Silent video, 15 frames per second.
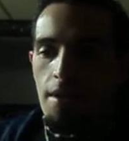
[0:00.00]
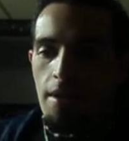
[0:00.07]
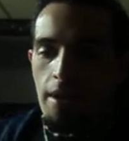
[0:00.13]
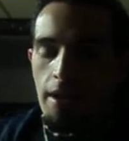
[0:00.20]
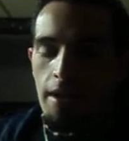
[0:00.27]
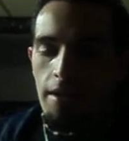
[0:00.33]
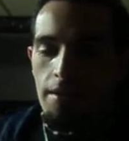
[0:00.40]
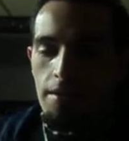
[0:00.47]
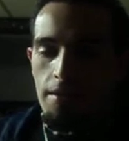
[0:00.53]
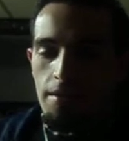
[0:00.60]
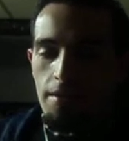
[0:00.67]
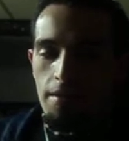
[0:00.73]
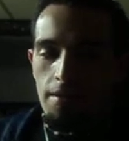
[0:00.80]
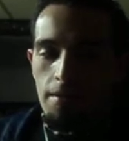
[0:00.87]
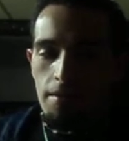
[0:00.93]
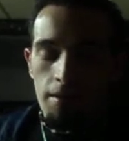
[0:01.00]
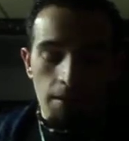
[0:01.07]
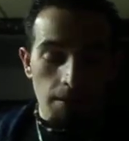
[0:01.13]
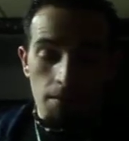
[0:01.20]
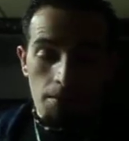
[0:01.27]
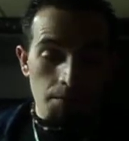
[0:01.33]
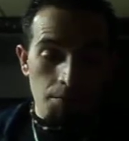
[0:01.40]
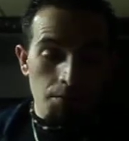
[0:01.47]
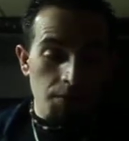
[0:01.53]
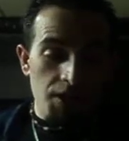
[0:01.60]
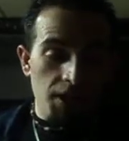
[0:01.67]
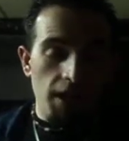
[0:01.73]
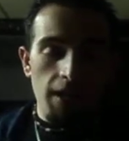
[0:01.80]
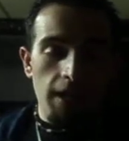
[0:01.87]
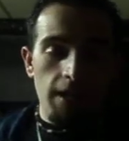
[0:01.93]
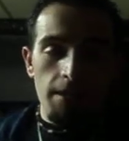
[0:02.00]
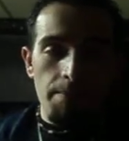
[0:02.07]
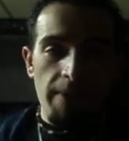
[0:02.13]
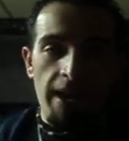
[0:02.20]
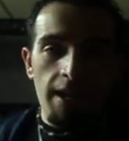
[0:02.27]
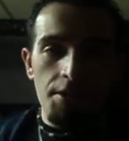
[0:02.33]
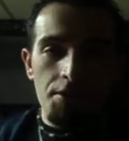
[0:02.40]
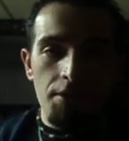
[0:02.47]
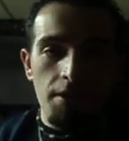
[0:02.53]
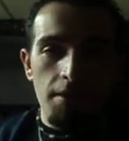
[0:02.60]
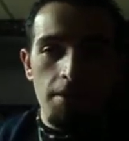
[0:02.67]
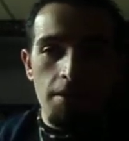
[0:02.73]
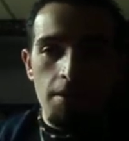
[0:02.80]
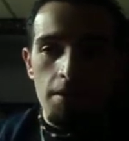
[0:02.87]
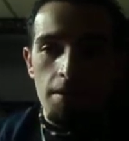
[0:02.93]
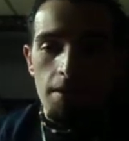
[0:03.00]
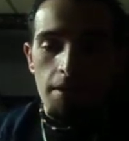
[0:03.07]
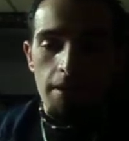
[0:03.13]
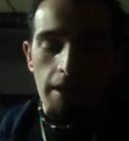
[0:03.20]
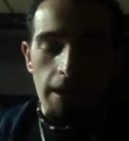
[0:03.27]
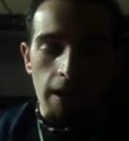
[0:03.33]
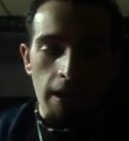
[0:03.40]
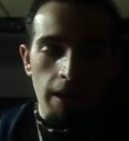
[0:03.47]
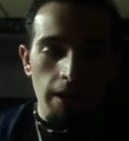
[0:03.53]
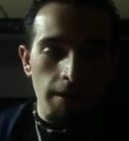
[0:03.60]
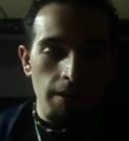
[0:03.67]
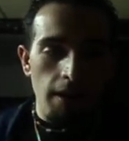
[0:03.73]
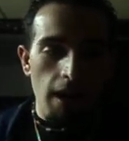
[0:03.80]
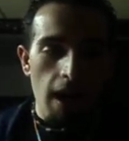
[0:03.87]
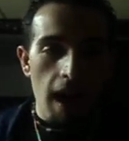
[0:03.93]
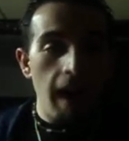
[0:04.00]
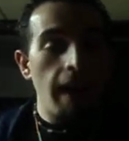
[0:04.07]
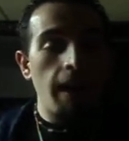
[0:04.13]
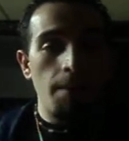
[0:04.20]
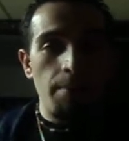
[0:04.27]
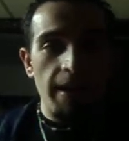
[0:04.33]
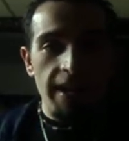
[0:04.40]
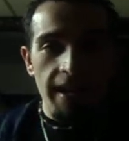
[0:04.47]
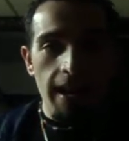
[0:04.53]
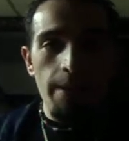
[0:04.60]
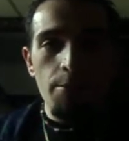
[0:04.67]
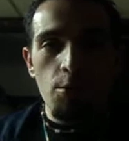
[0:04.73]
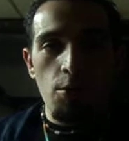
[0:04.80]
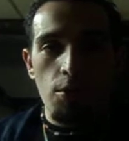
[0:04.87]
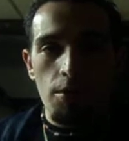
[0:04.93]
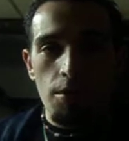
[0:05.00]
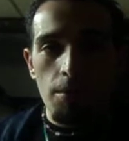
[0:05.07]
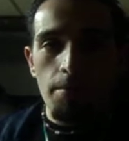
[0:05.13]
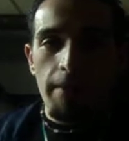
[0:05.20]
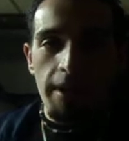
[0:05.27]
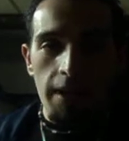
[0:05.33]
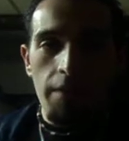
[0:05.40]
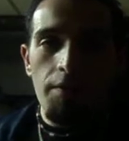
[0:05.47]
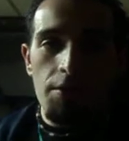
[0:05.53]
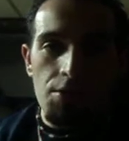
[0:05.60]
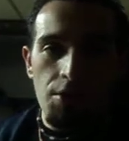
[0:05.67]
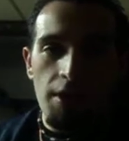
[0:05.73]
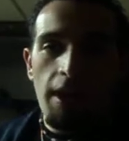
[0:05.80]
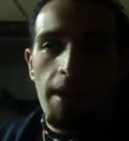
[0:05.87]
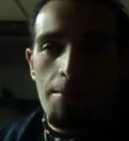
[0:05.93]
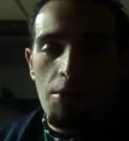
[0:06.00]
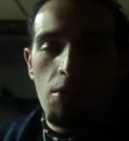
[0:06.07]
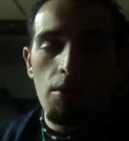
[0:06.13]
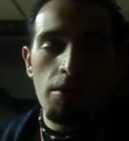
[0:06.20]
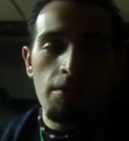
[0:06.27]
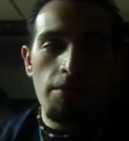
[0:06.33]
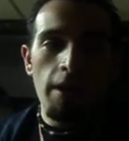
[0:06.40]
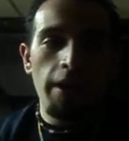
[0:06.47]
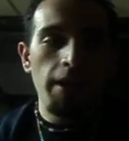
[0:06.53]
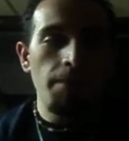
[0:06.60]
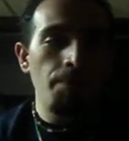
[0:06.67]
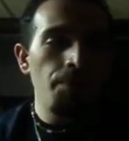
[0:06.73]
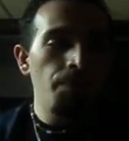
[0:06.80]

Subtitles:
it was sitting on the banister, and I had my camcorder, my night vision camcorder running.